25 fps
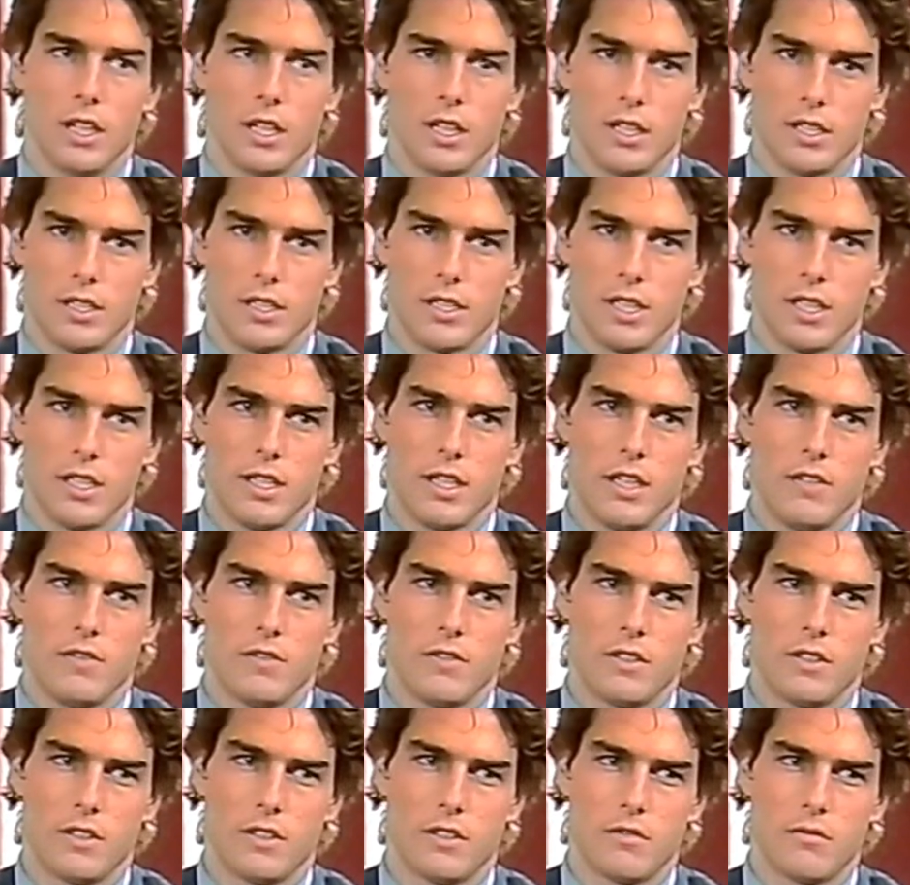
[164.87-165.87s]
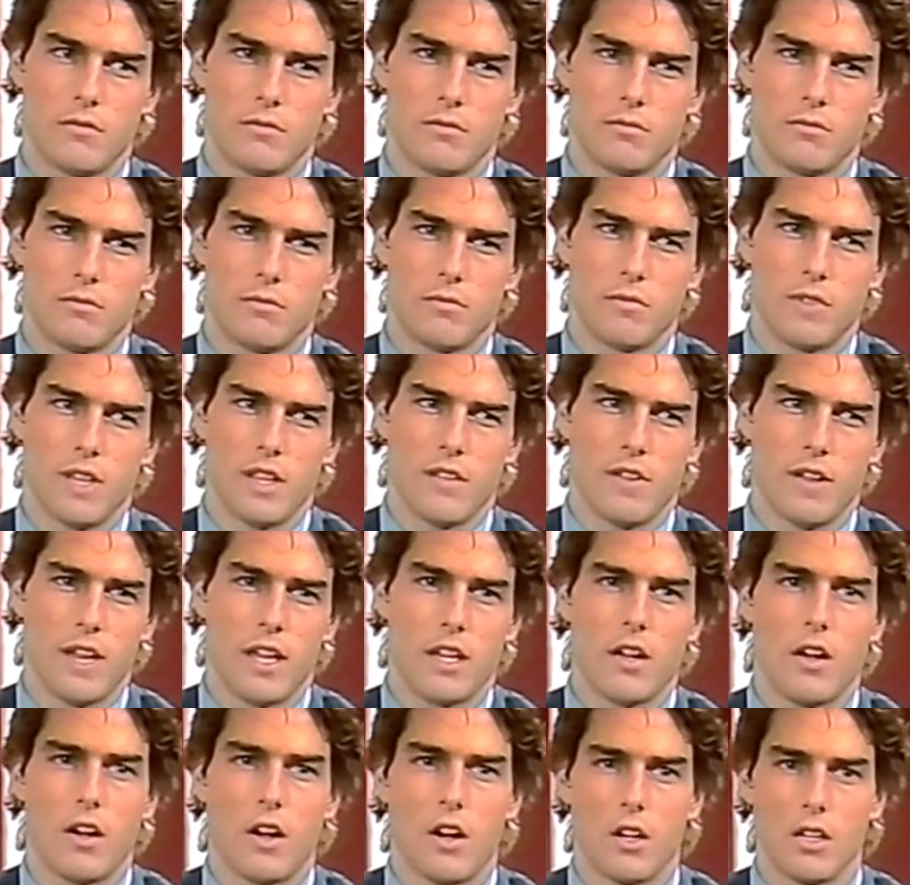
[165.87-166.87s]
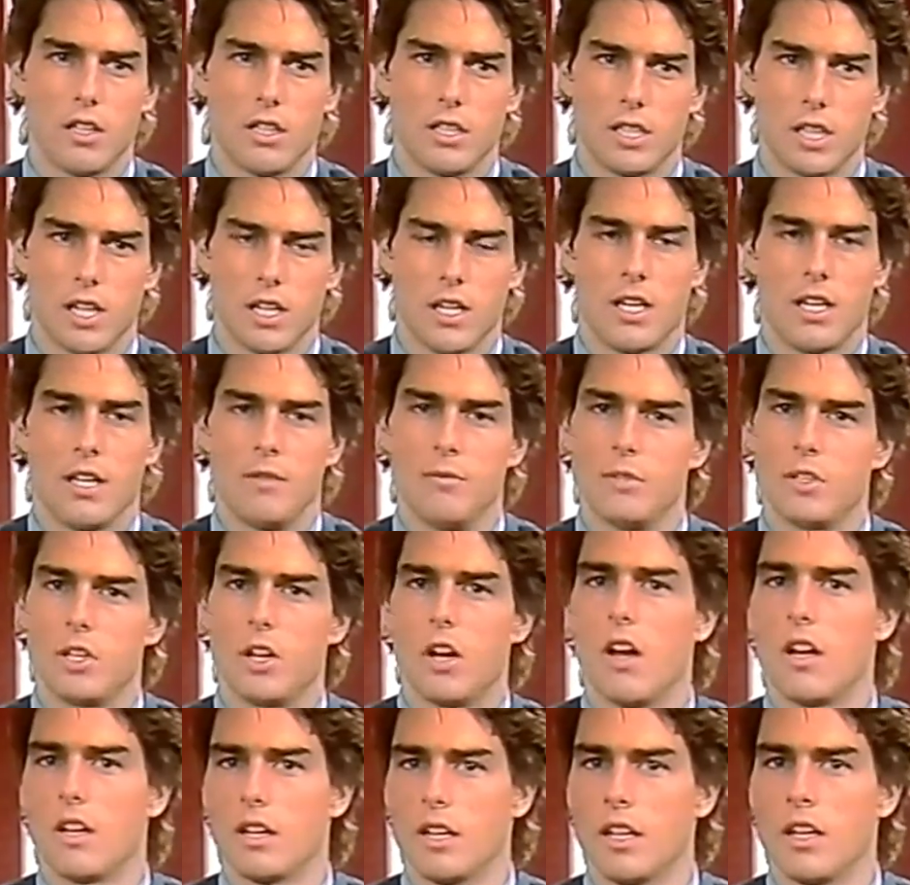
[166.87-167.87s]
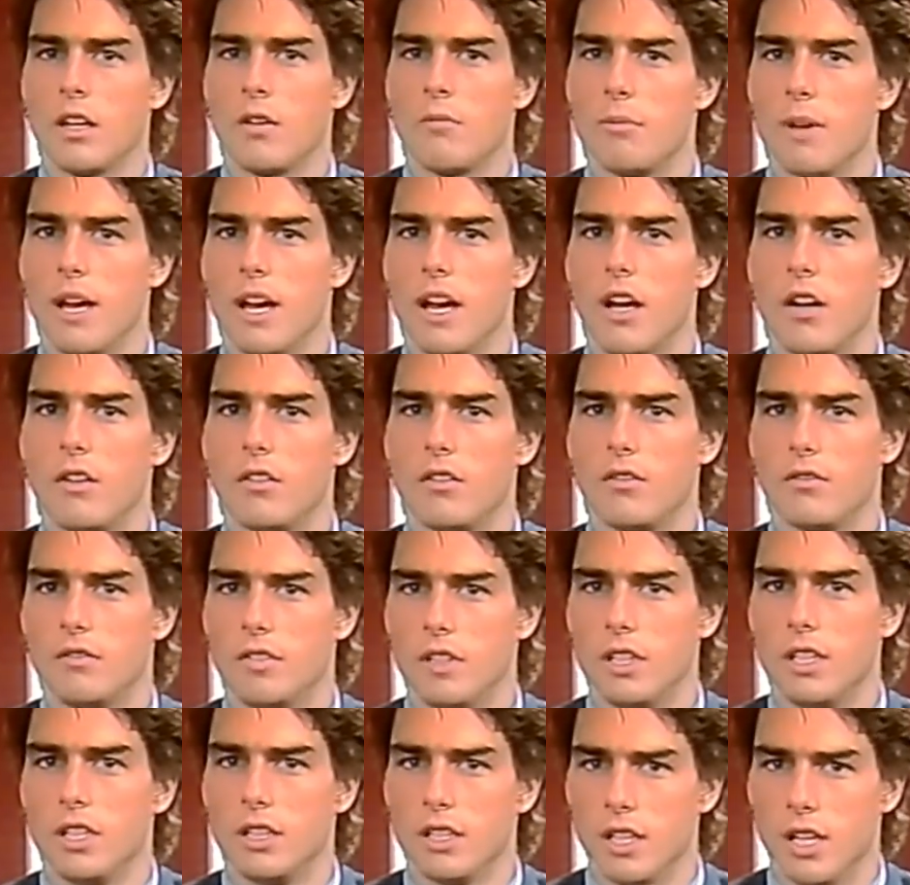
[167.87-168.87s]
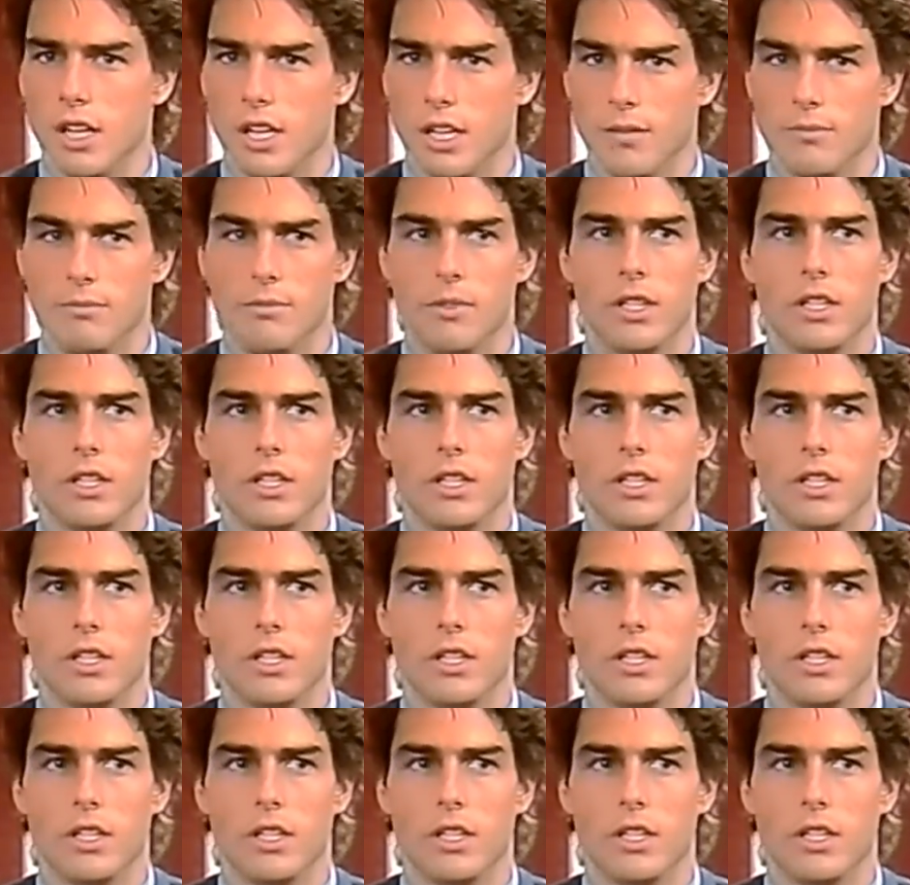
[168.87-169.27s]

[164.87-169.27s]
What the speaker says: said they've had a hard time talking about Vietnam